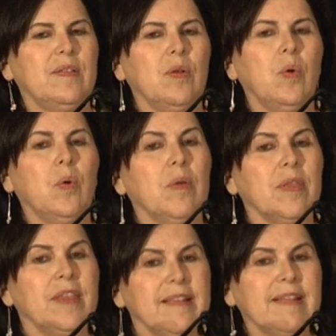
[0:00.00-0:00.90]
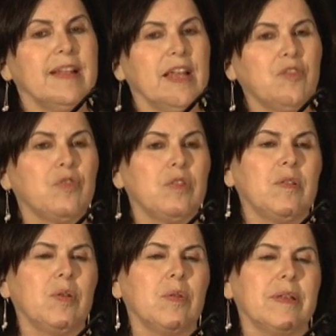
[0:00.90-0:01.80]
so this lecturer
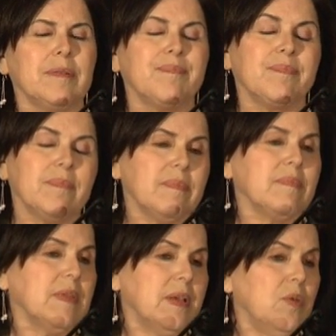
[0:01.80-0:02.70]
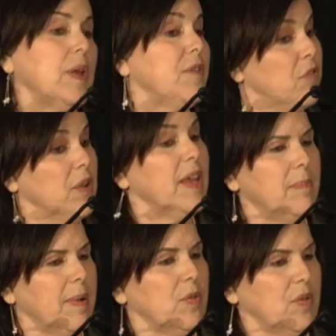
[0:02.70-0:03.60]
told them, You can forget
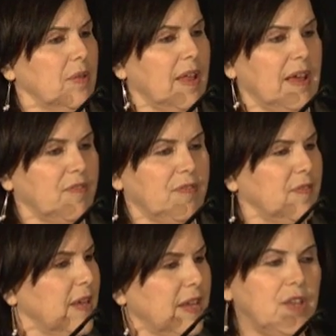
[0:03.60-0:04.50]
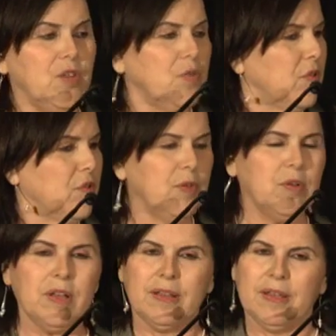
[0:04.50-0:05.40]
about your love. In your
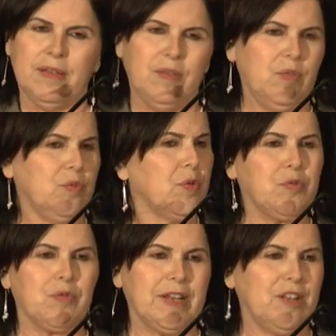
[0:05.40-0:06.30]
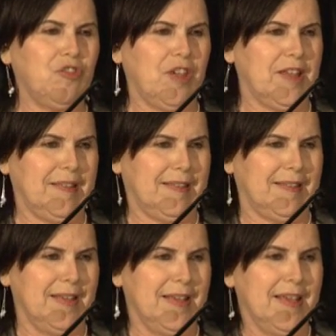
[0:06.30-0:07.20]
community, you don't run a
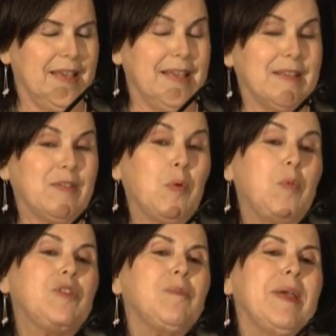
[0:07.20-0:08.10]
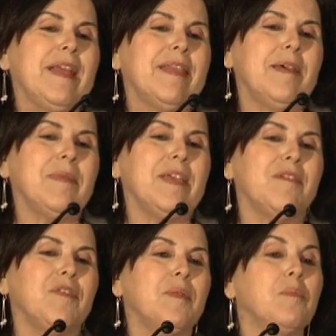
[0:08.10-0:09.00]
chance so which made them
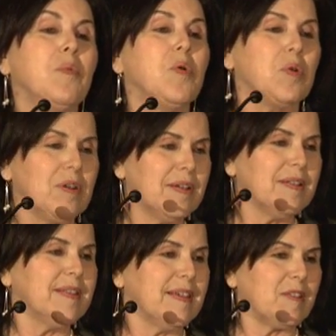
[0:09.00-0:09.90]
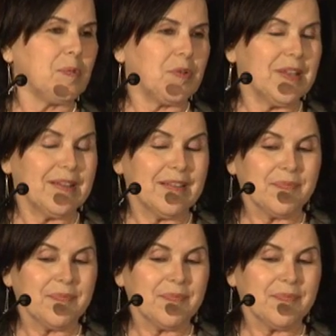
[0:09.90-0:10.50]
even more desperate.